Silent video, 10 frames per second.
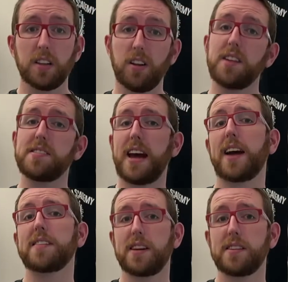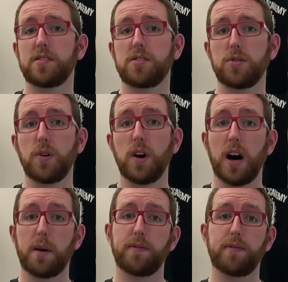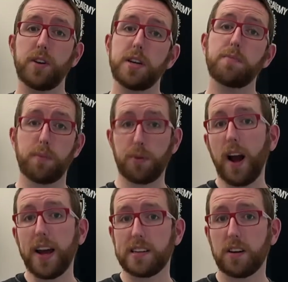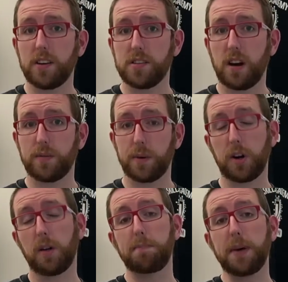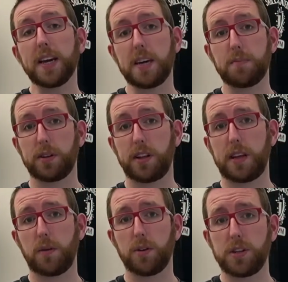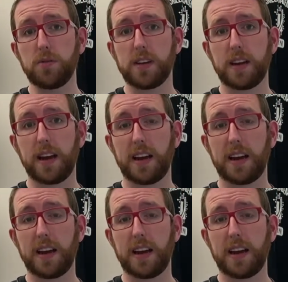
lost access to a free proprietary software called BitKeeper that they were using,